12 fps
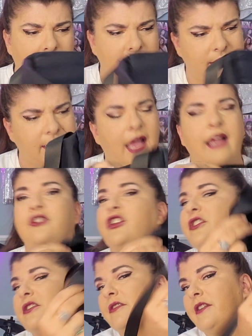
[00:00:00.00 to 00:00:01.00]
Inside,
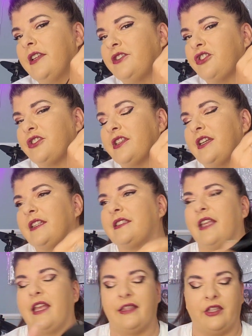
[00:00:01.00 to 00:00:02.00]
it's just an
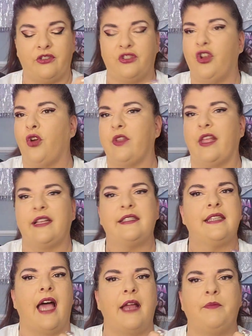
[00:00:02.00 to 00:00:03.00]
inside. There's no like
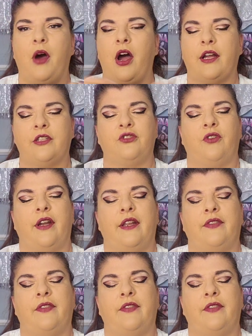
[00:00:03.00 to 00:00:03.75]
side pockets or